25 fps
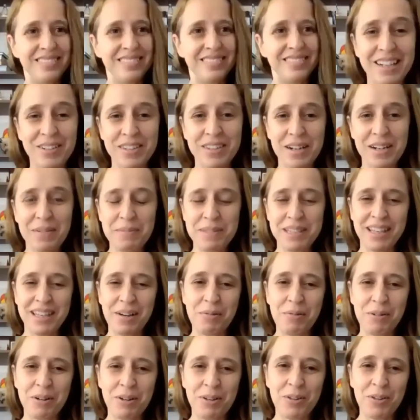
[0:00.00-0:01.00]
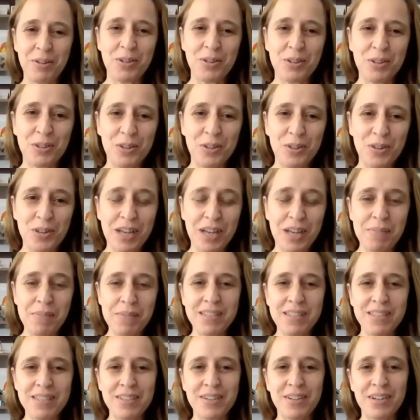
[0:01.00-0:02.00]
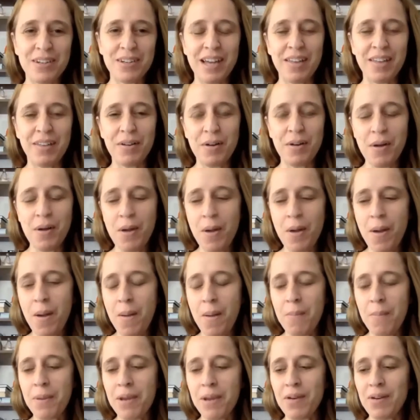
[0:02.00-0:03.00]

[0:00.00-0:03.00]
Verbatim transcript: Sabine, you, yes, I want to, uh,